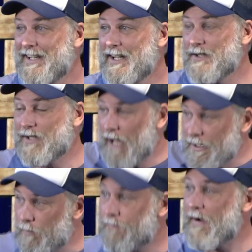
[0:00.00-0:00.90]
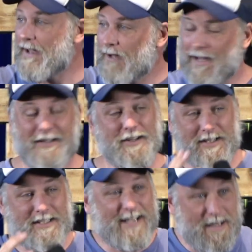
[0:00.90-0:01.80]
So, like, your faith, like, you
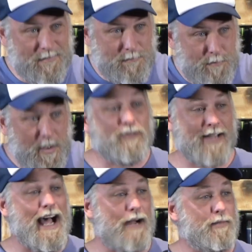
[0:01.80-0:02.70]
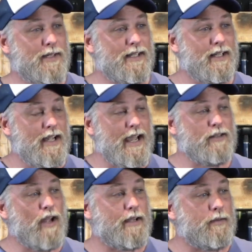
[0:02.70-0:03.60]
just, you get built up. And,
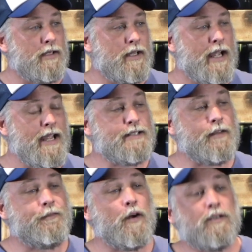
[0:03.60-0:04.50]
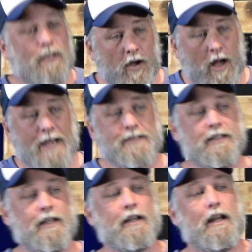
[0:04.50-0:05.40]
like, here's the filter, guys.
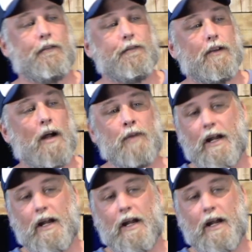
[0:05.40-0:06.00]
If I'm like,